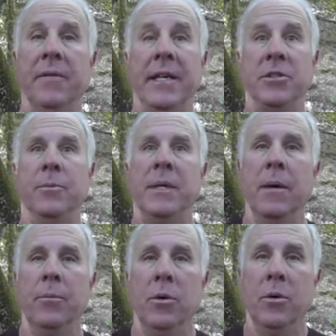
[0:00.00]
as you
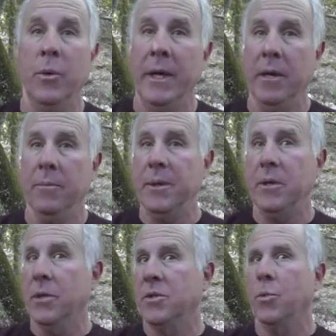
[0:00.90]
become more aware,
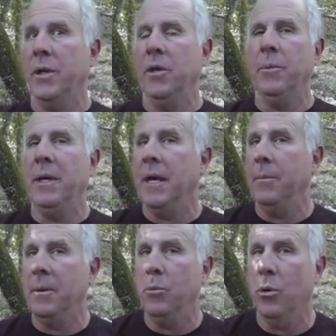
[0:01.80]
because what you're
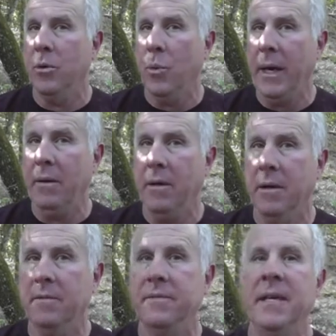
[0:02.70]
becoming more aware
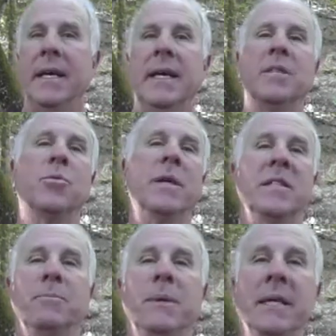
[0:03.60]
of is what
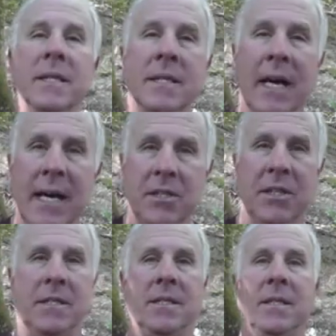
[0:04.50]
has been
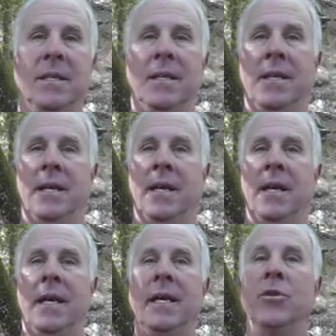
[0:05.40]
unconscious
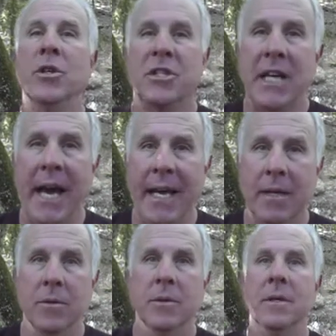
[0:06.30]
in your
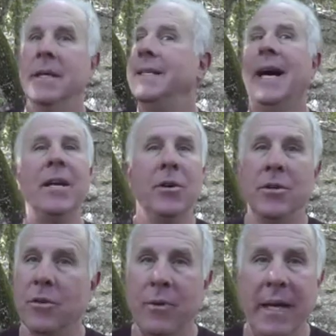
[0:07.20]
shadow, not on
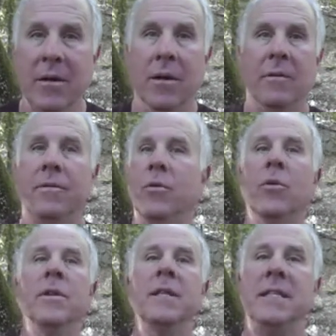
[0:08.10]
your radar for
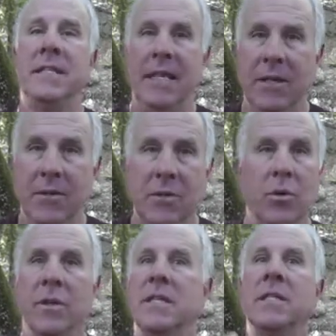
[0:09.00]
all these years,
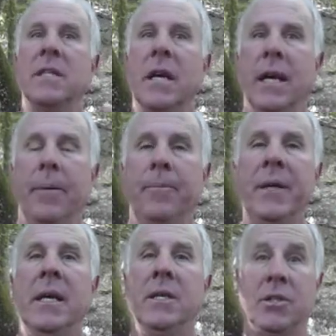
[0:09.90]
all this time.
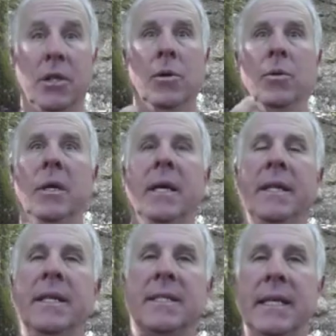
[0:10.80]
So
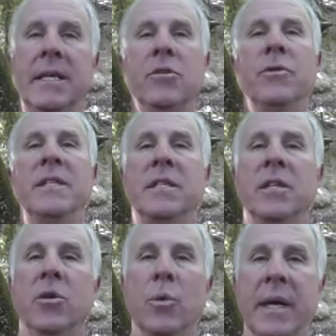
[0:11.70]
this
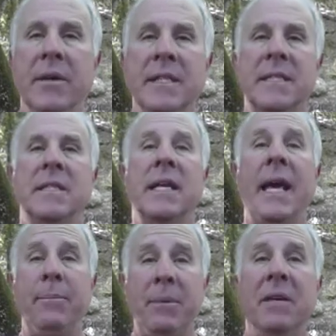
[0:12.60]
increasing awareness
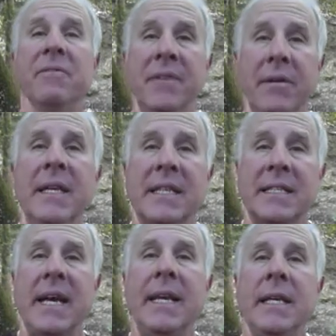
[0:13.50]
can be a very
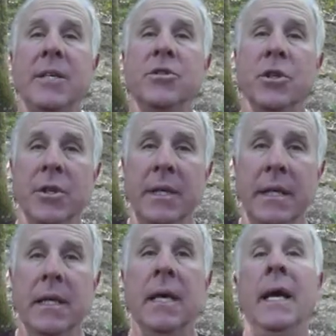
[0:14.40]
exciting journey